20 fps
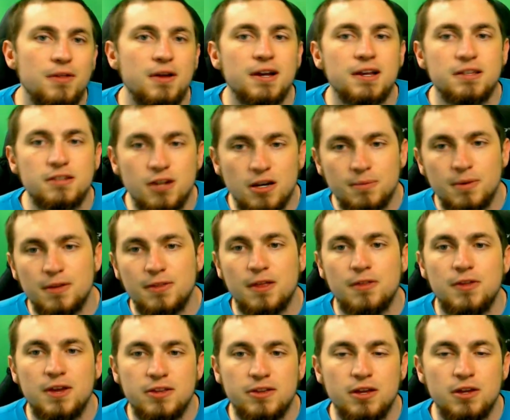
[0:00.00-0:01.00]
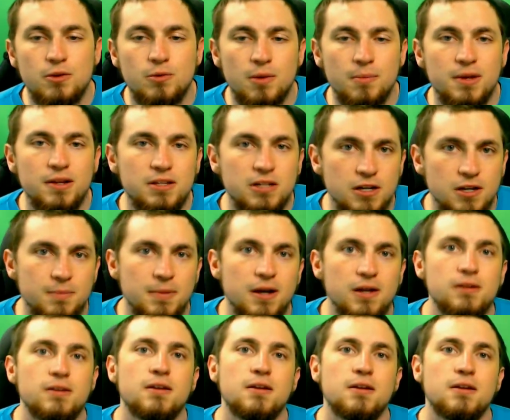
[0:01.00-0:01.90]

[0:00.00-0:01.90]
then I can talk about that thing that you want me to talk about.